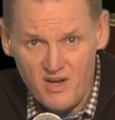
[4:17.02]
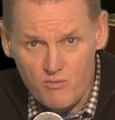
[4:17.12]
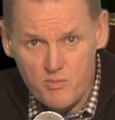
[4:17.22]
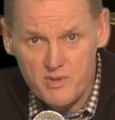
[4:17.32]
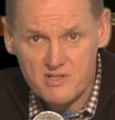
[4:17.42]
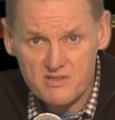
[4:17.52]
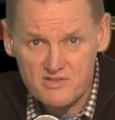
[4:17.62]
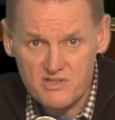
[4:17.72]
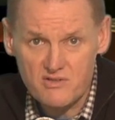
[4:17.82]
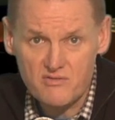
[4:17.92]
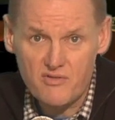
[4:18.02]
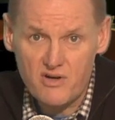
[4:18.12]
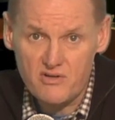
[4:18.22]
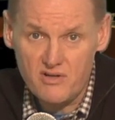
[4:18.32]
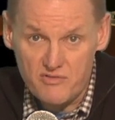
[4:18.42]
A woman is considered
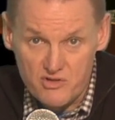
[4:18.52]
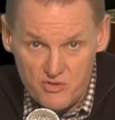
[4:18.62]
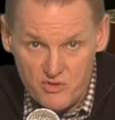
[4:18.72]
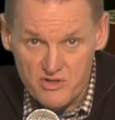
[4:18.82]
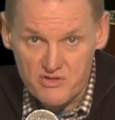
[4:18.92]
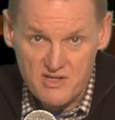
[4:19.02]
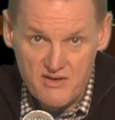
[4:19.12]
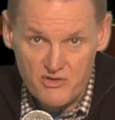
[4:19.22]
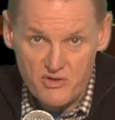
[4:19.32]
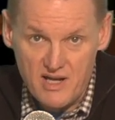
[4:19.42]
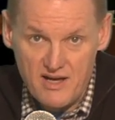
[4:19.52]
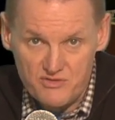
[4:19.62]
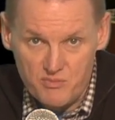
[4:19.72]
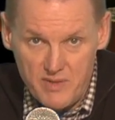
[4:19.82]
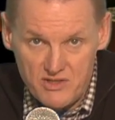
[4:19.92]
fertile for 2 years after her
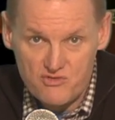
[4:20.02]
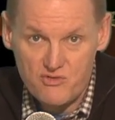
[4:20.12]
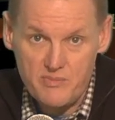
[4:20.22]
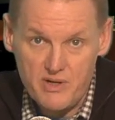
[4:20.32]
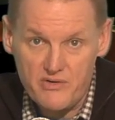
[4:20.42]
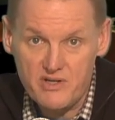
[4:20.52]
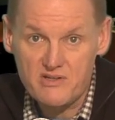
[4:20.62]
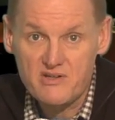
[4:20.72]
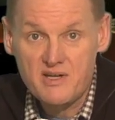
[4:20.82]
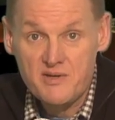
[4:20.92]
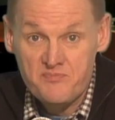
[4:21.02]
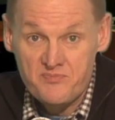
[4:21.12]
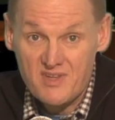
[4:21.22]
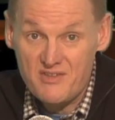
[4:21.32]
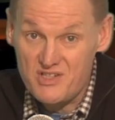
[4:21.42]
last menstrual period
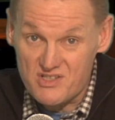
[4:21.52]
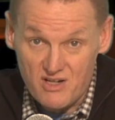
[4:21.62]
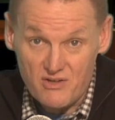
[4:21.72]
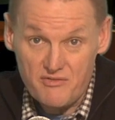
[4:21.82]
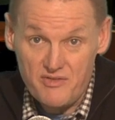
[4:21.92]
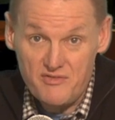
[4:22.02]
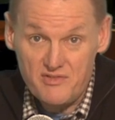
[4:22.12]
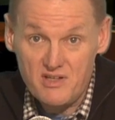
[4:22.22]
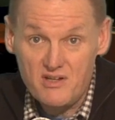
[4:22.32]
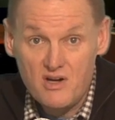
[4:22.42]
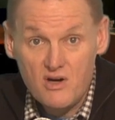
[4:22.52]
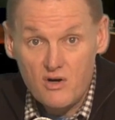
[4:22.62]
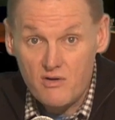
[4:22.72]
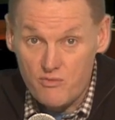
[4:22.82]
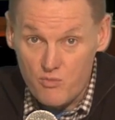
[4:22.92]
if she is under 50,
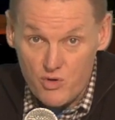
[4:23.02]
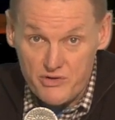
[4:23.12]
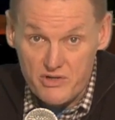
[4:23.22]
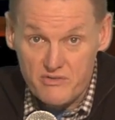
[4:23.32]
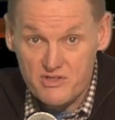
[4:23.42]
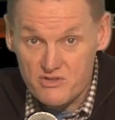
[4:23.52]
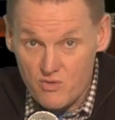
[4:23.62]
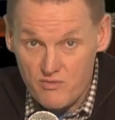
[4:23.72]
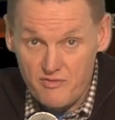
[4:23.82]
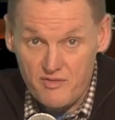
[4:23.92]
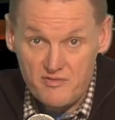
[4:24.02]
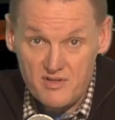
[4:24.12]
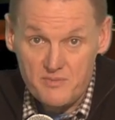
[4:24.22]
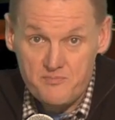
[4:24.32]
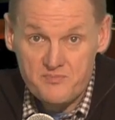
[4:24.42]
or for 1 year if she is over
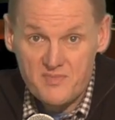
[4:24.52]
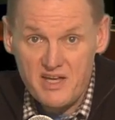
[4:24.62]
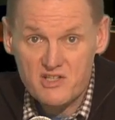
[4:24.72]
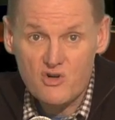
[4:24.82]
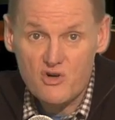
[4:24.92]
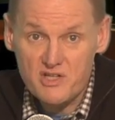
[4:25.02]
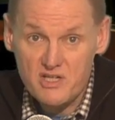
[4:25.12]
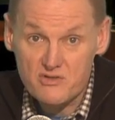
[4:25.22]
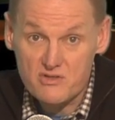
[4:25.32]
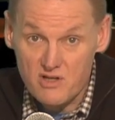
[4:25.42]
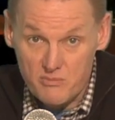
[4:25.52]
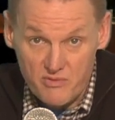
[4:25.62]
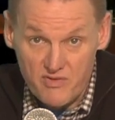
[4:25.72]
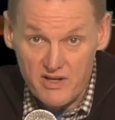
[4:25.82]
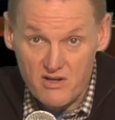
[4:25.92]
50. HRT does not
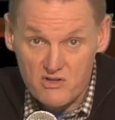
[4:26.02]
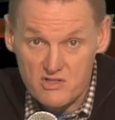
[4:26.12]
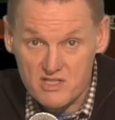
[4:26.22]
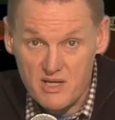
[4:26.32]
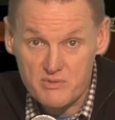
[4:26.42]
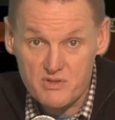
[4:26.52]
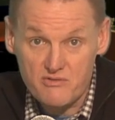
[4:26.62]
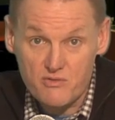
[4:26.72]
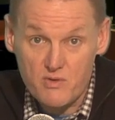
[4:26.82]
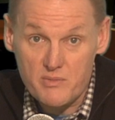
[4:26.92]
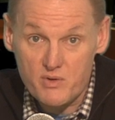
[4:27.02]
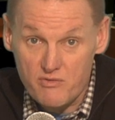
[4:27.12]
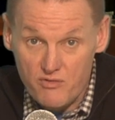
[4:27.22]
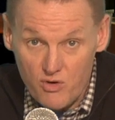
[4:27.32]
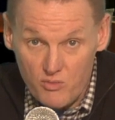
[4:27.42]
provide contraception for women who
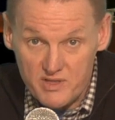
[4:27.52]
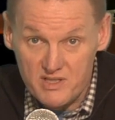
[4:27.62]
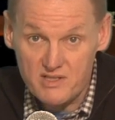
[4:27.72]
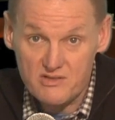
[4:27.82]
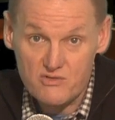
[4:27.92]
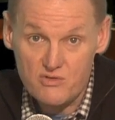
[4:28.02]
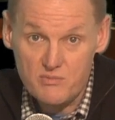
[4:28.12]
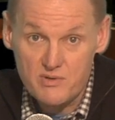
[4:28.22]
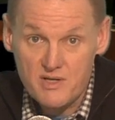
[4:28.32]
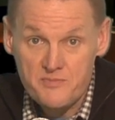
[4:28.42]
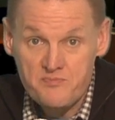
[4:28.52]
fall within this group.